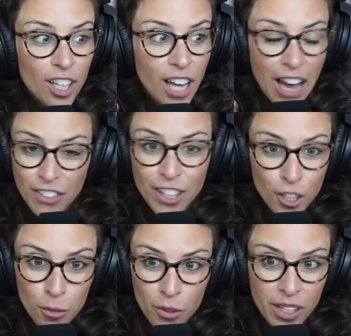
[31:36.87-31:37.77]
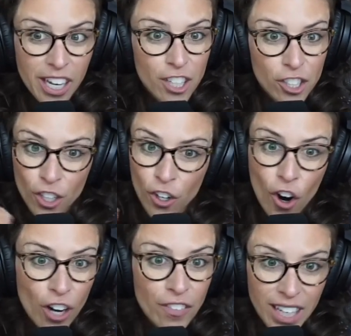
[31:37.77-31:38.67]
having the communication,
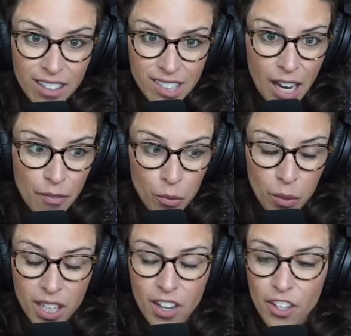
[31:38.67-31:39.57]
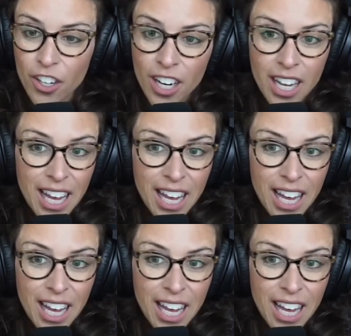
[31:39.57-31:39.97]
carving out time for one another,